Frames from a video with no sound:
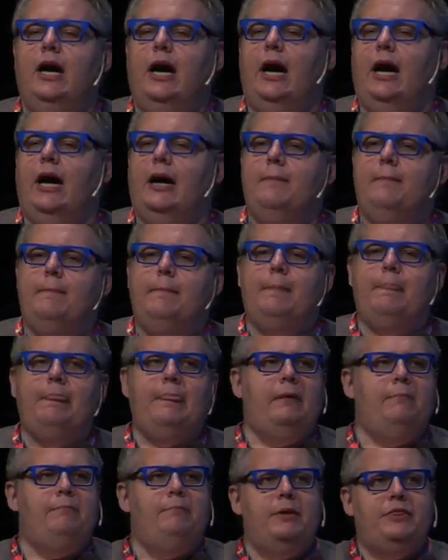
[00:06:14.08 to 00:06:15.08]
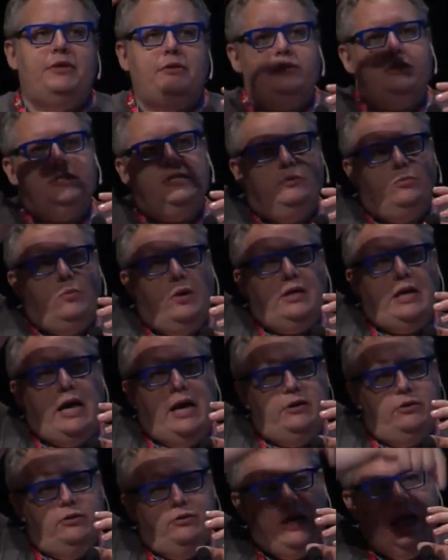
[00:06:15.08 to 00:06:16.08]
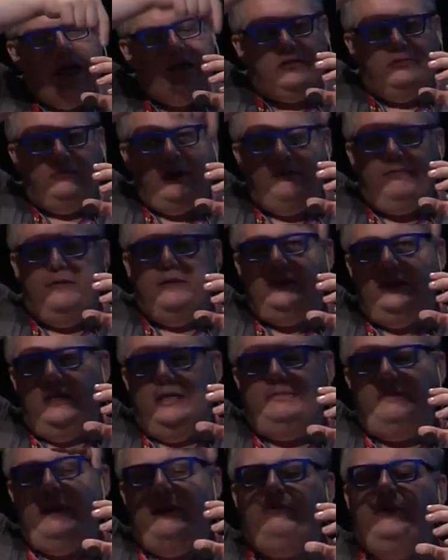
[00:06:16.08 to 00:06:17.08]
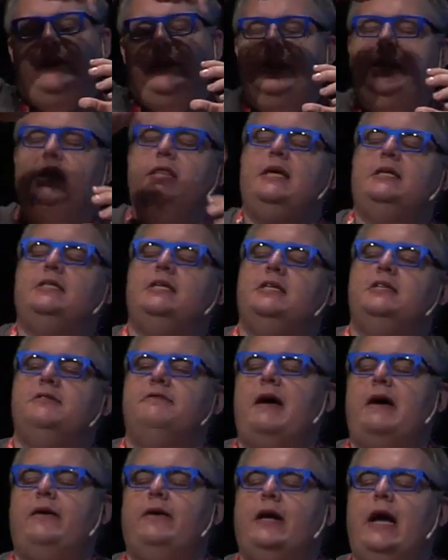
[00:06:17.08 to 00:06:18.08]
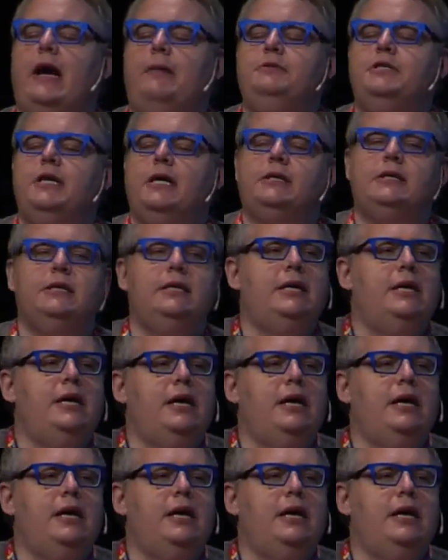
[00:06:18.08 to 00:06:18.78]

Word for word: Um, but there's still one guy who has a reference to this memory and he thinks it's a valid object.